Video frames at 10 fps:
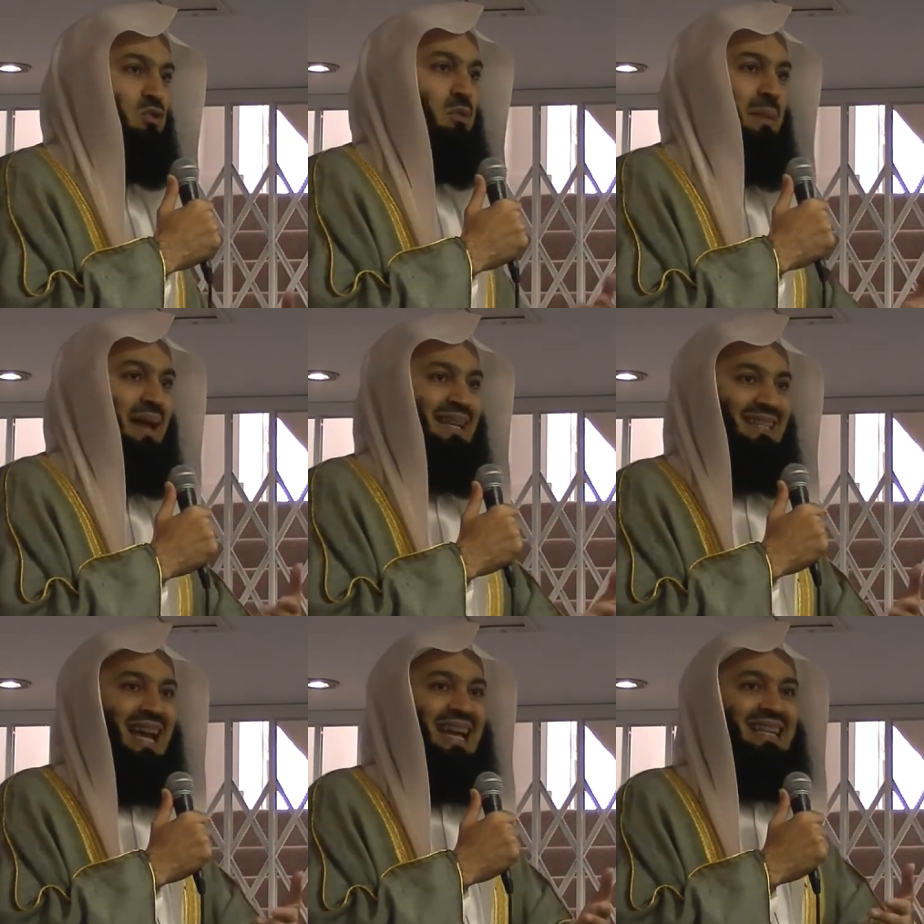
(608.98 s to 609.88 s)
to
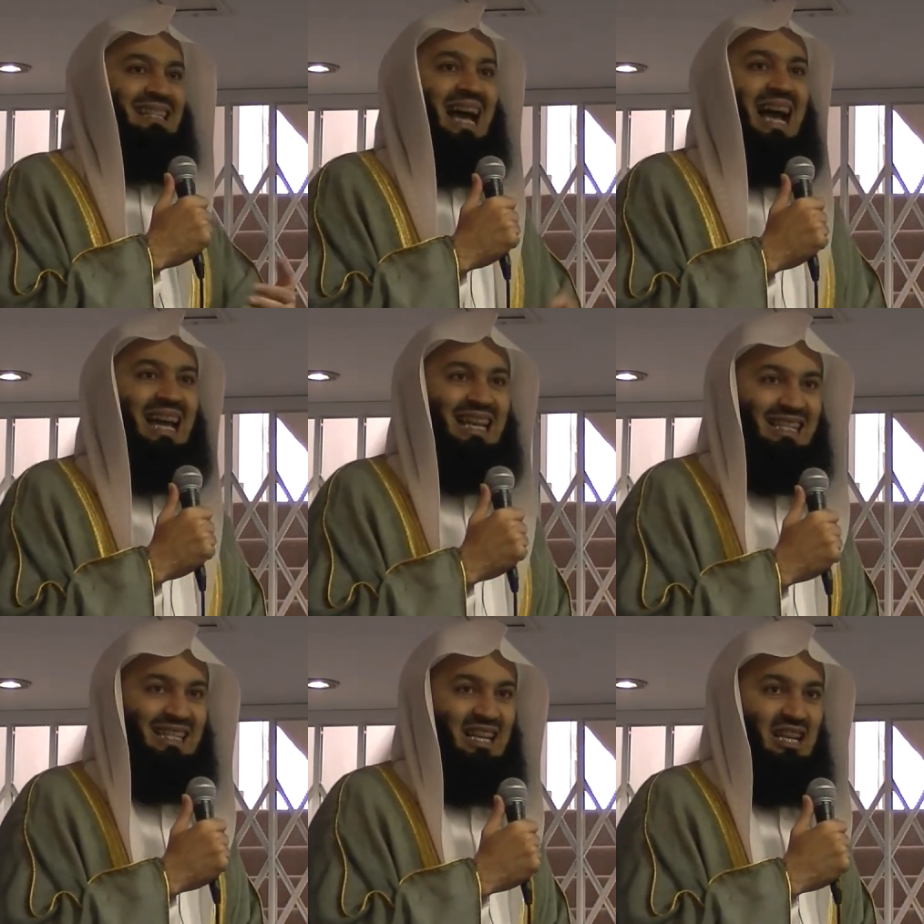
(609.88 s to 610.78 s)
maintain
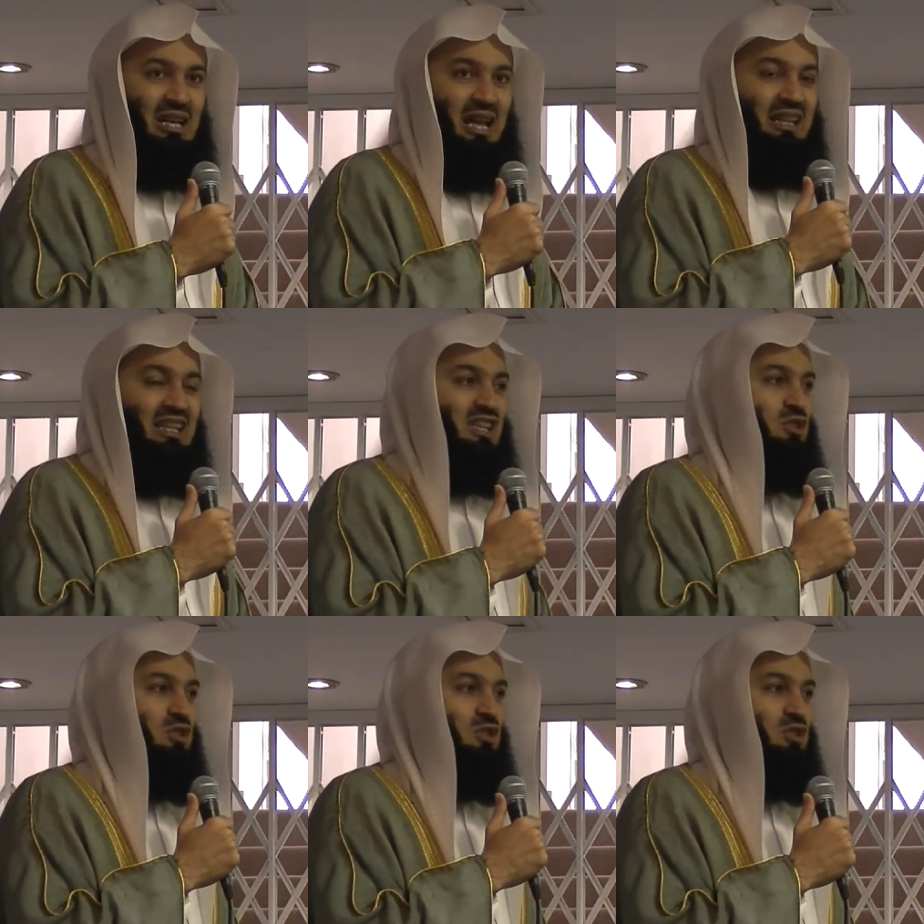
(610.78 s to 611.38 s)
ties. And this is